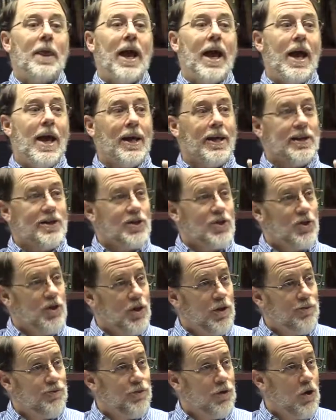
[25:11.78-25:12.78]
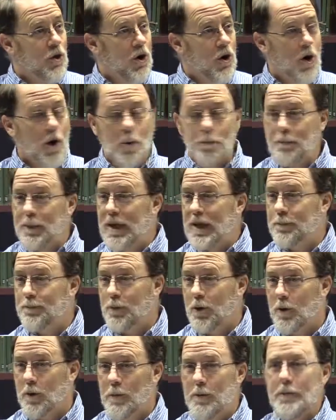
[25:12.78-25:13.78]
And it's good for all
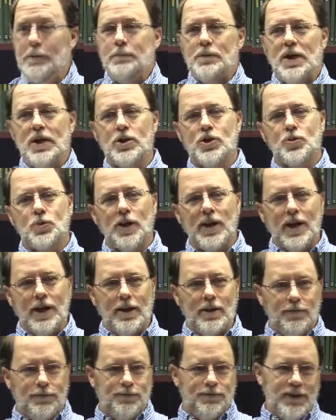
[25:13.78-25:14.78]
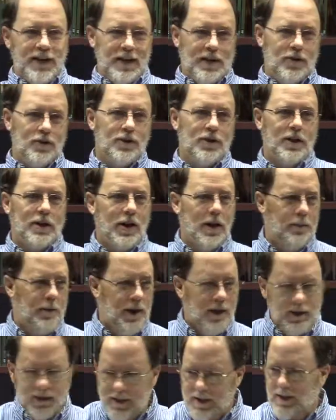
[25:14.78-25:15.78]
people. Here's what I have found
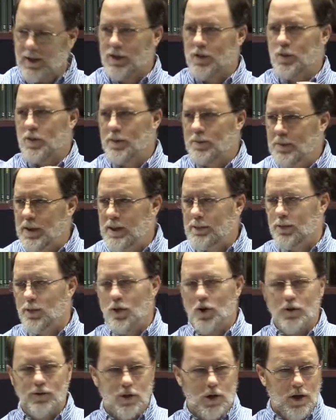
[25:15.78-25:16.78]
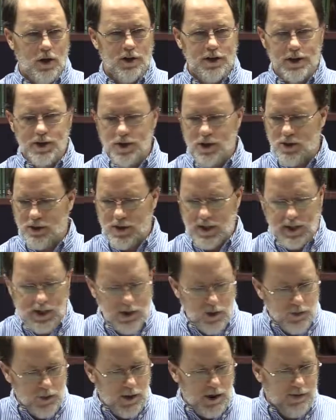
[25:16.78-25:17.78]
about dealing with people over all these years, and
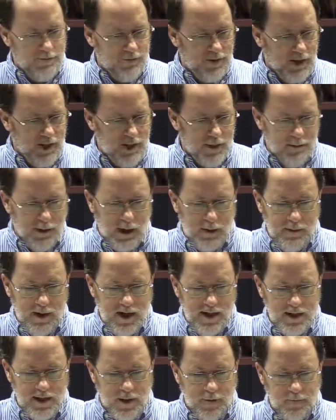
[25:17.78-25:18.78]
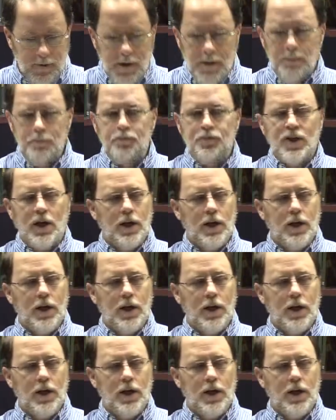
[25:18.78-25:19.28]
here's what I find about myself.